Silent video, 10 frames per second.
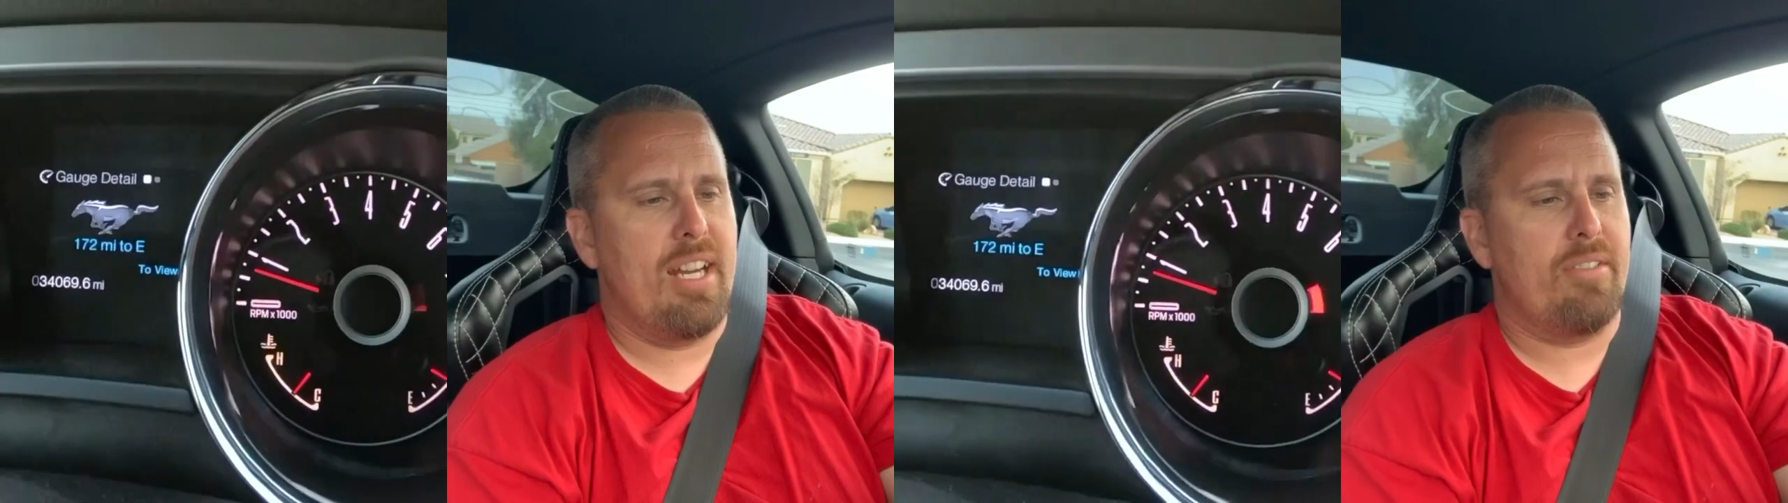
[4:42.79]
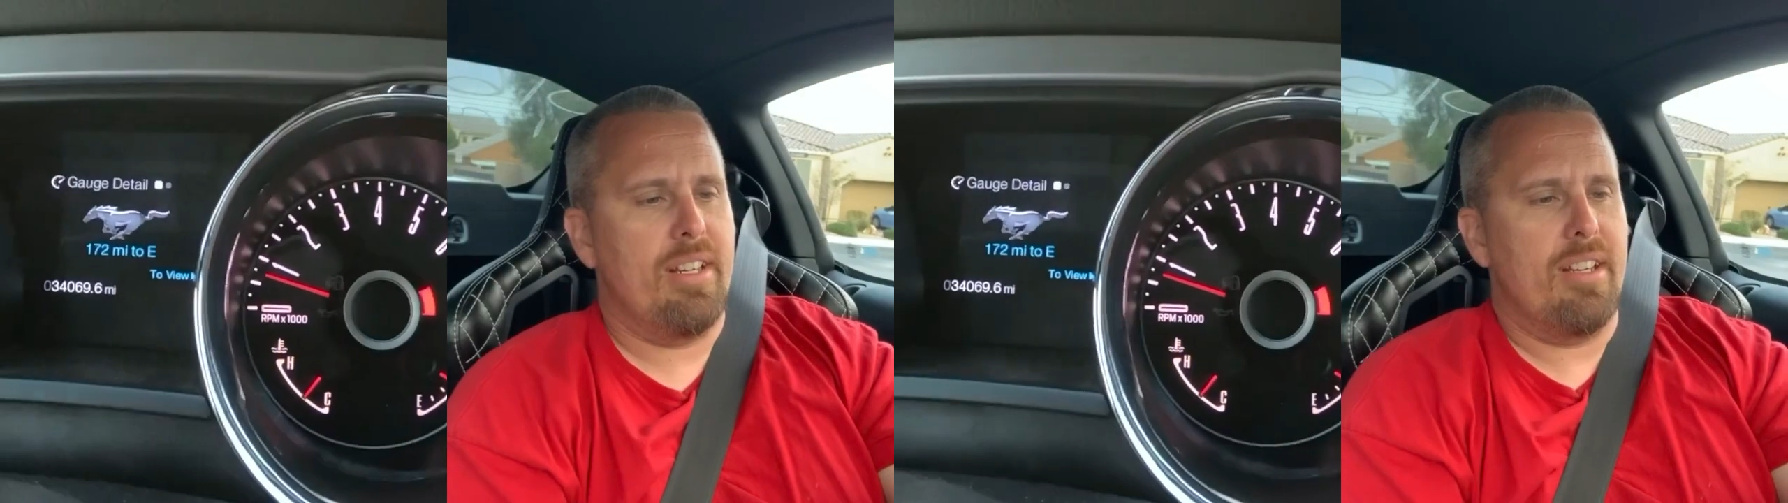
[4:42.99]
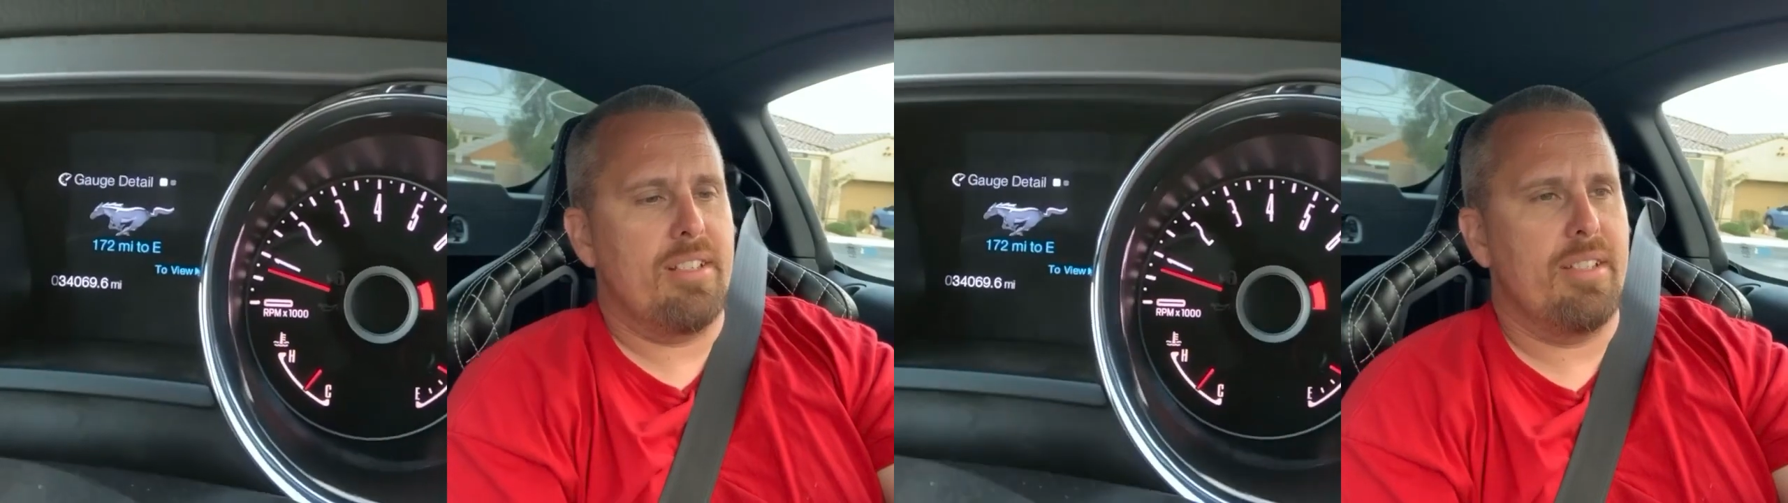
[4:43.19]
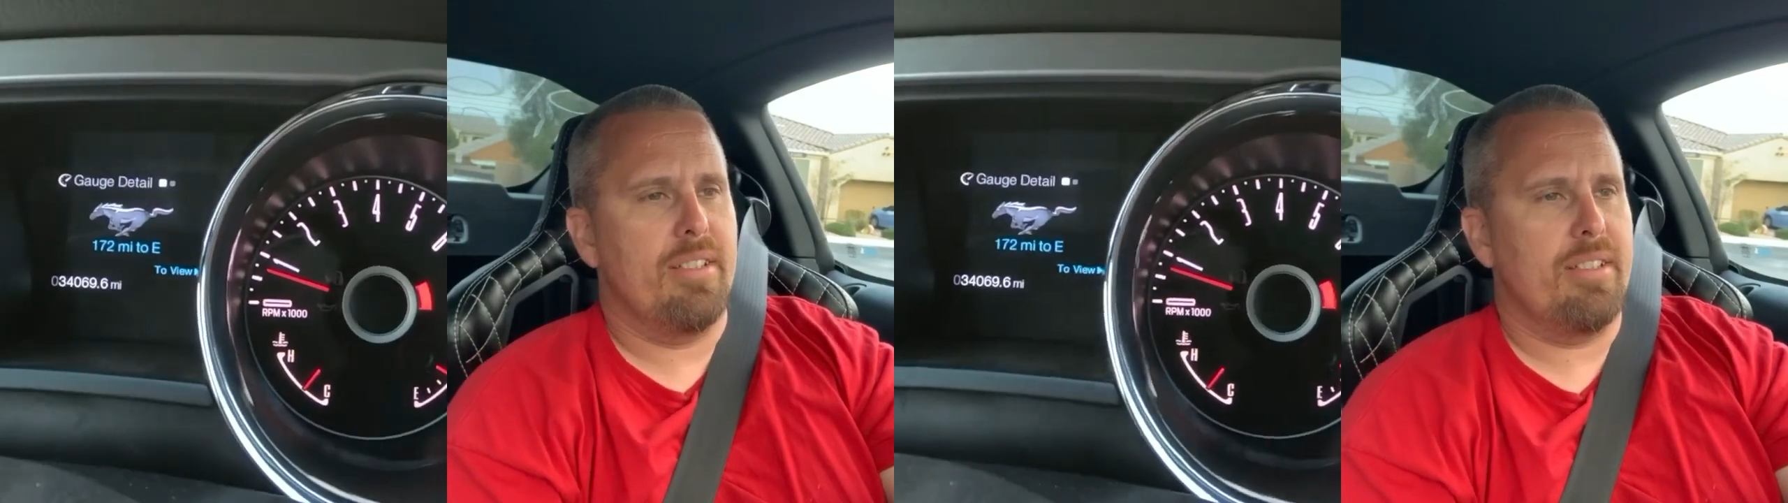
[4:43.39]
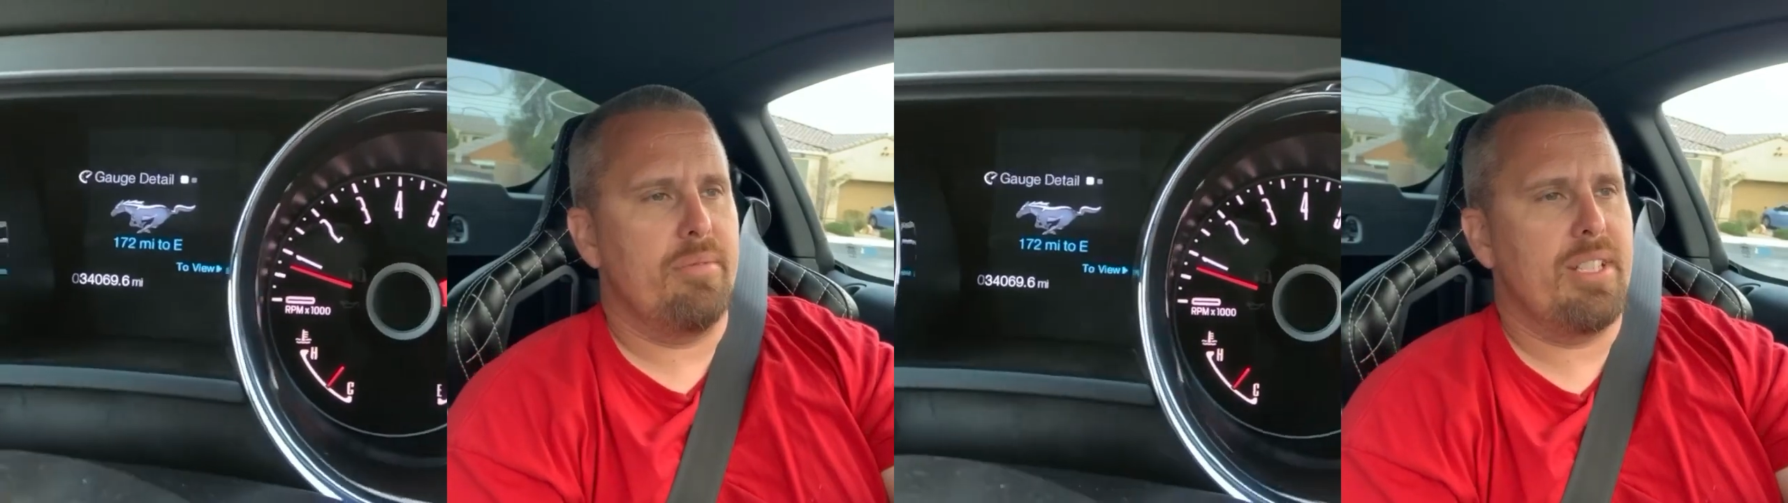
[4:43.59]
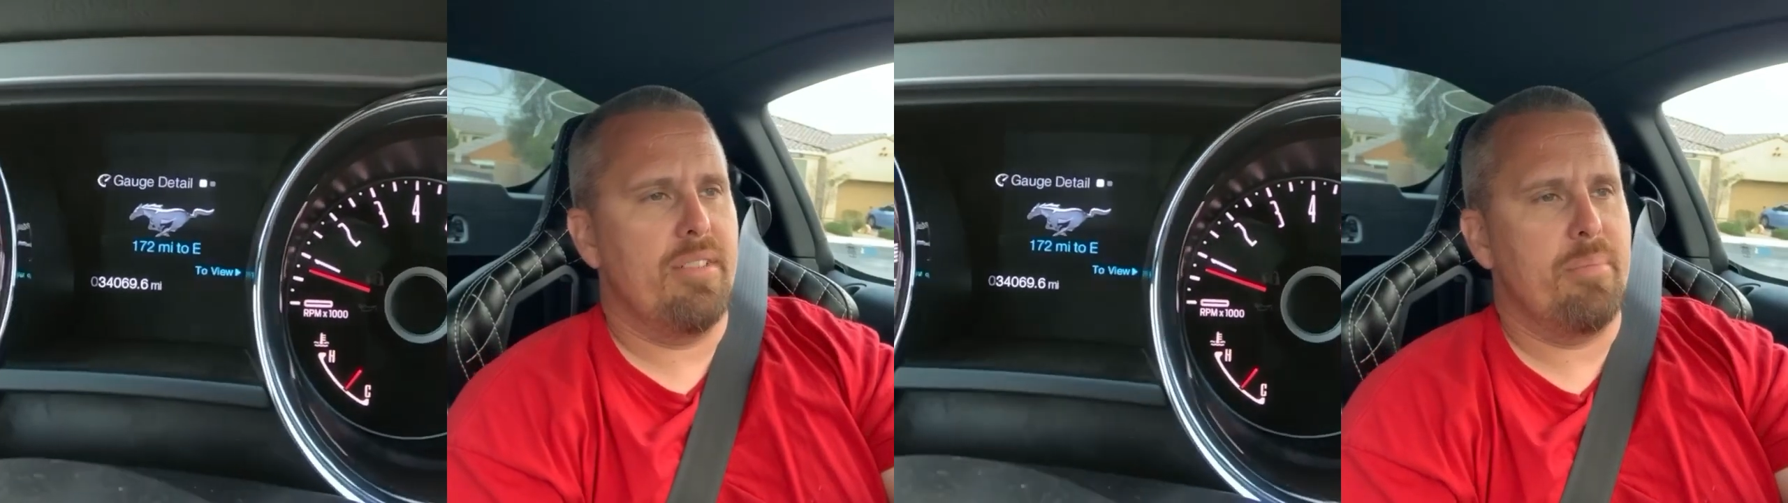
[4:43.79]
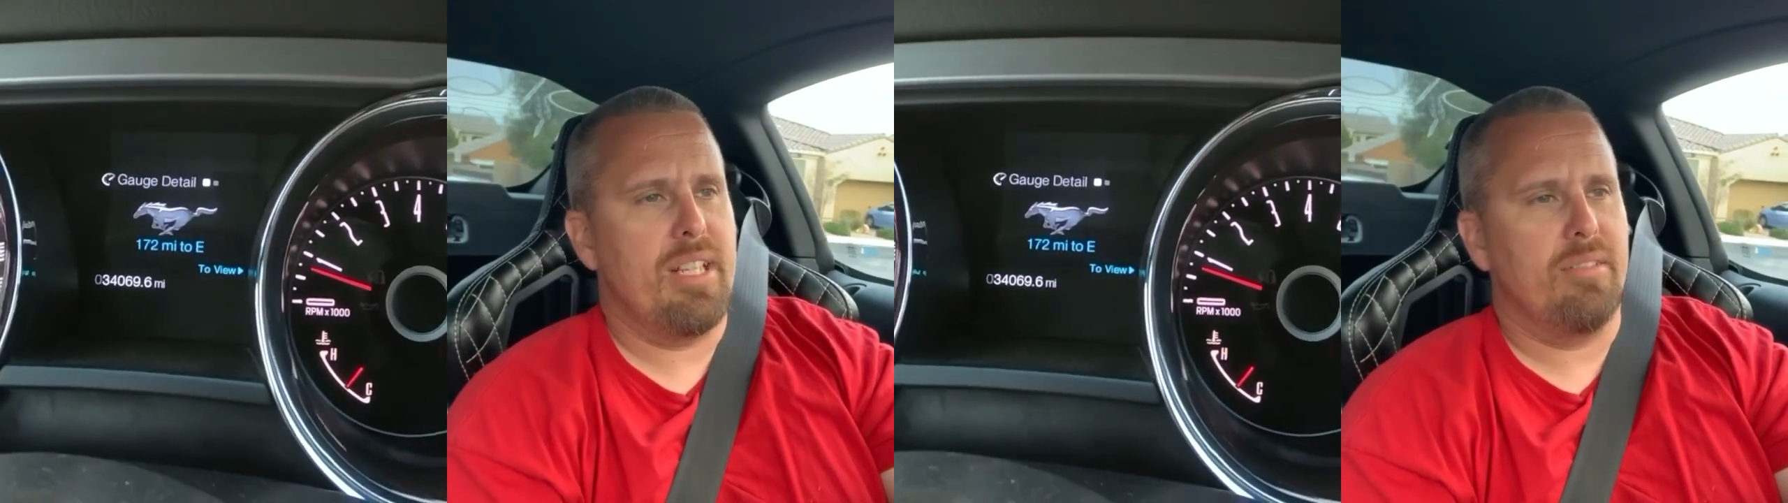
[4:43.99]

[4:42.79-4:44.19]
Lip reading: right now and see what I mean.